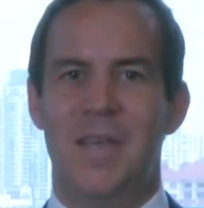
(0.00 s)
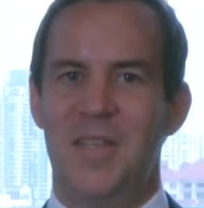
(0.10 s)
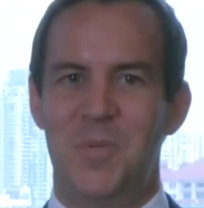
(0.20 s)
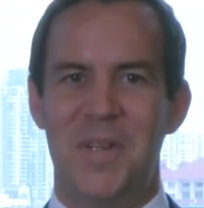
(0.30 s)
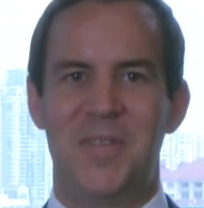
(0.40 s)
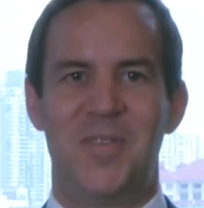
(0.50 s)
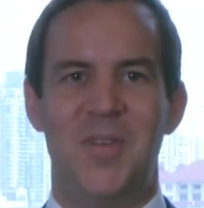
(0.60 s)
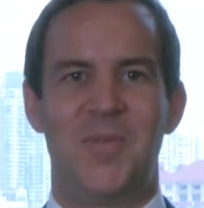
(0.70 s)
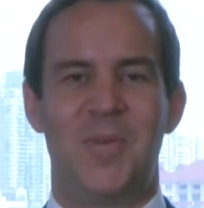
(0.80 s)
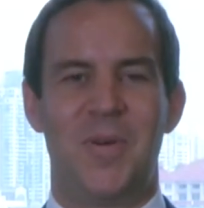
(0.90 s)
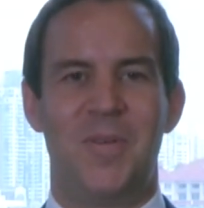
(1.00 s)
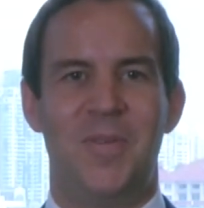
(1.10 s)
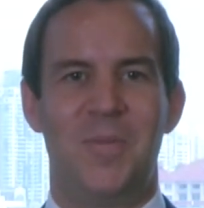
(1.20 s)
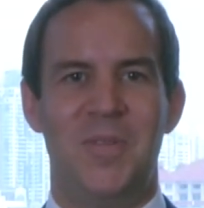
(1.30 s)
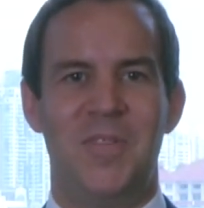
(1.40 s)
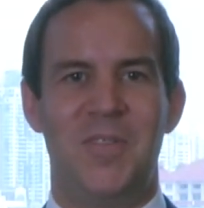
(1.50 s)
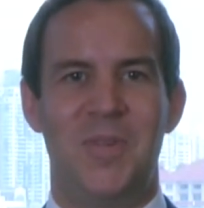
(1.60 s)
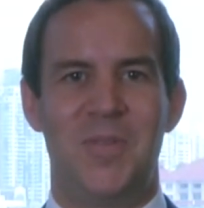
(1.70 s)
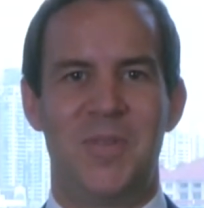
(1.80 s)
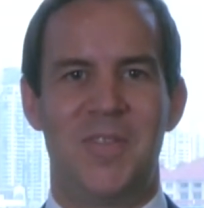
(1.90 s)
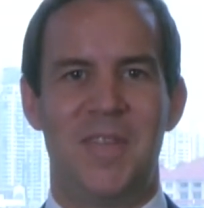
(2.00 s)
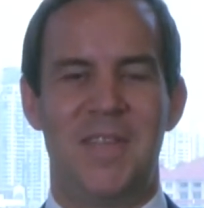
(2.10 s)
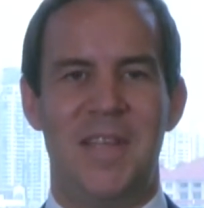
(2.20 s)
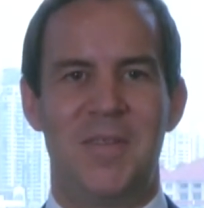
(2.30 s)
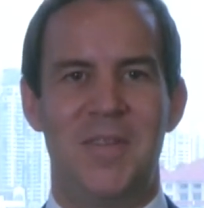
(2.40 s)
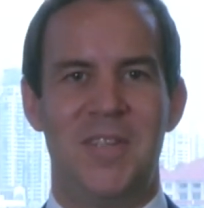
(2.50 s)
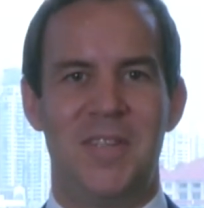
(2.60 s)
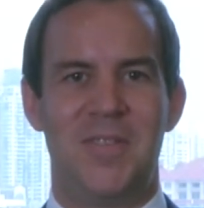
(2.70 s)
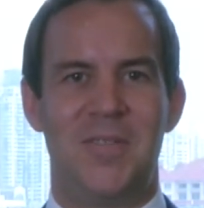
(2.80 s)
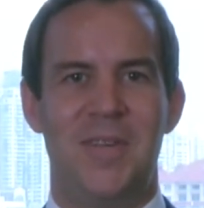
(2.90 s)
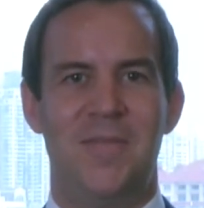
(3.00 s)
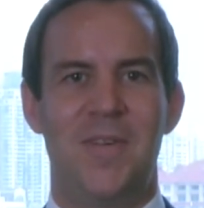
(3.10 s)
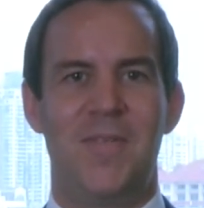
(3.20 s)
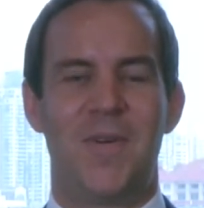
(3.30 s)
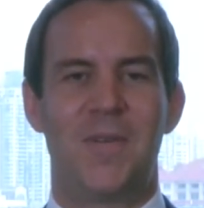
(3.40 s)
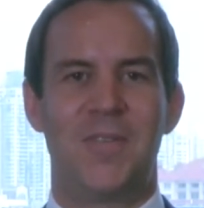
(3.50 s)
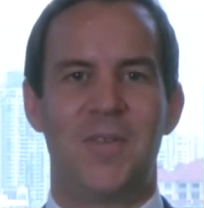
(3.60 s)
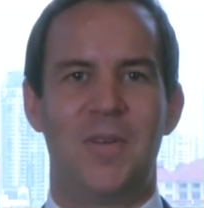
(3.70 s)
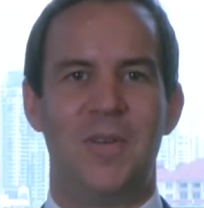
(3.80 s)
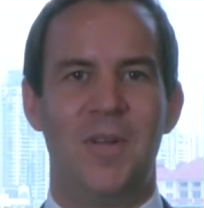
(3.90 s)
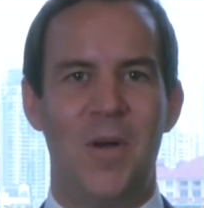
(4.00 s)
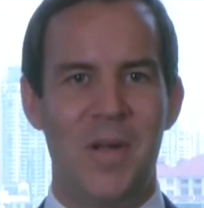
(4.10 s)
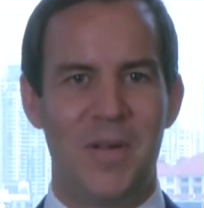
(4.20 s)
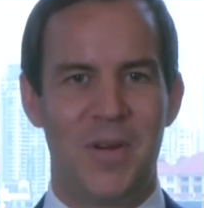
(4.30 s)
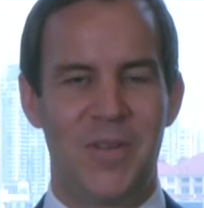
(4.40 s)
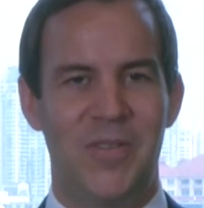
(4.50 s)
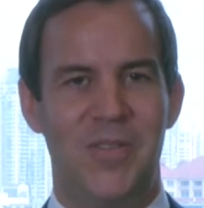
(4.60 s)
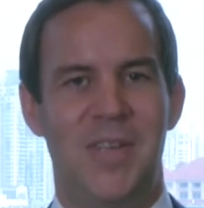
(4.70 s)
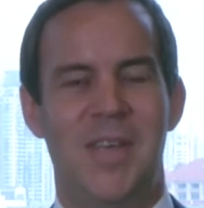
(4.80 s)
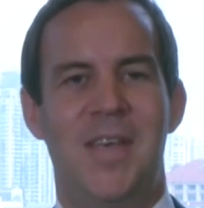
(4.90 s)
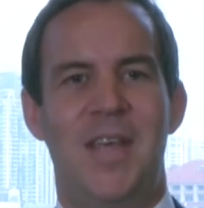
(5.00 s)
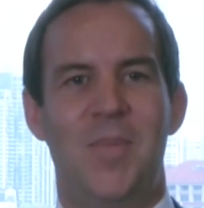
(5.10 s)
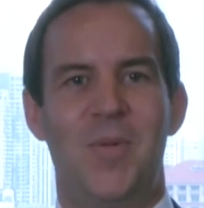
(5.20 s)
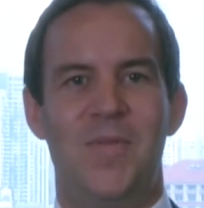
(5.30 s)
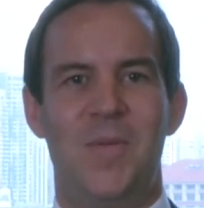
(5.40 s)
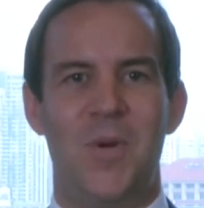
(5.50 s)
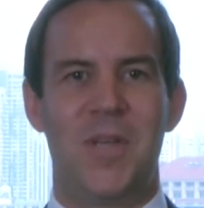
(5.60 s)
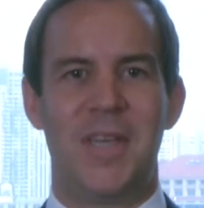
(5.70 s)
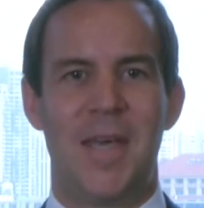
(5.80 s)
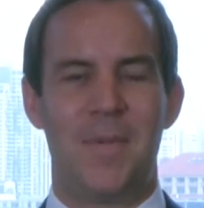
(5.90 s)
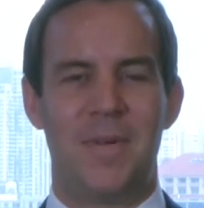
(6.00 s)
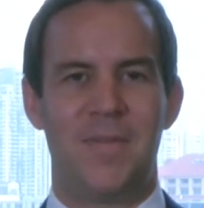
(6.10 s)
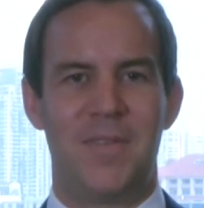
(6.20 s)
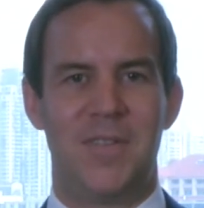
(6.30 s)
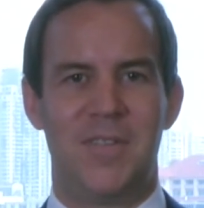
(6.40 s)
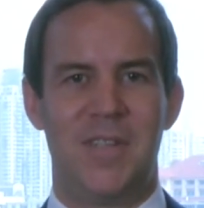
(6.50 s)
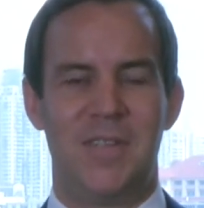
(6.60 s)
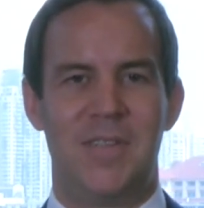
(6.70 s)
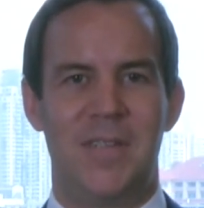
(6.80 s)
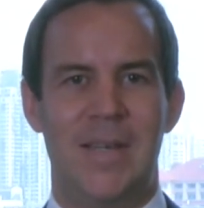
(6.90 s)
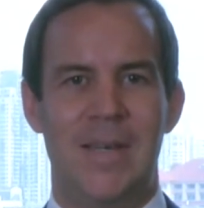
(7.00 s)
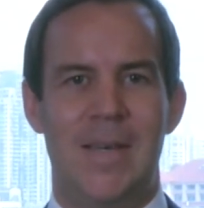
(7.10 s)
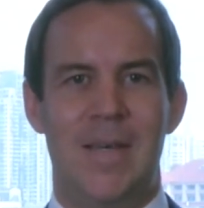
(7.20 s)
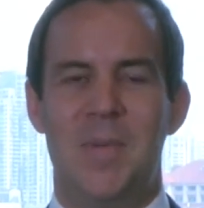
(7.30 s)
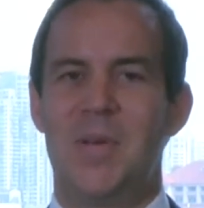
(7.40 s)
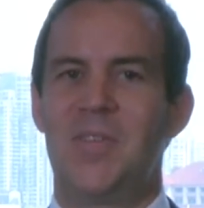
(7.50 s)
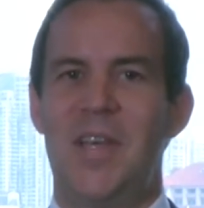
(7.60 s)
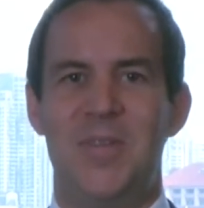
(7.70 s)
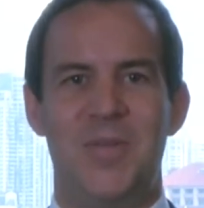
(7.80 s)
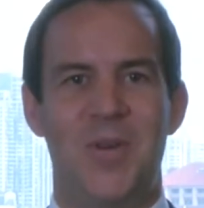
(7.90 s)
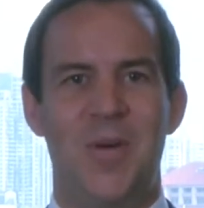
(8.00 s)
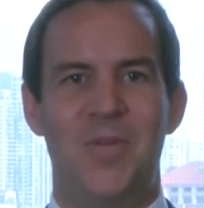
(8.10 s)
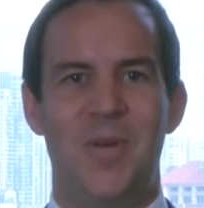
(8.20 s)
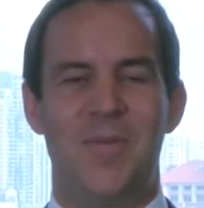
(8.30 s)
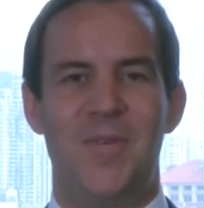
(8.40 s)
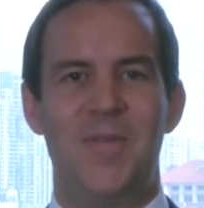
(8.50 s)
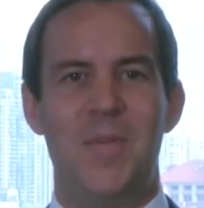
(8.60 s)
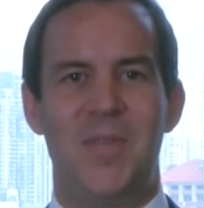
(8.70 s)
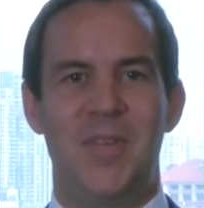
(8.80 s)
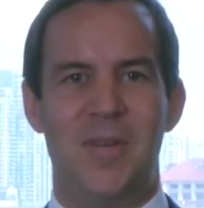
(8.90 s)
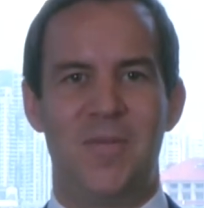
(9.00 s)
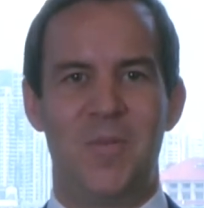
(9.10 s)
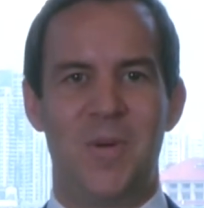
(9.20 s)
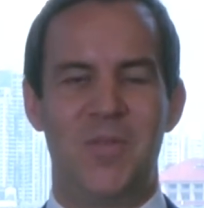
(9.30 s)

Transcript: As well as the search for growth, we see treasurers in the technology industry very focused on lowering costs and improving working capital efficiencies. Because Asia is home to over 50% of the world's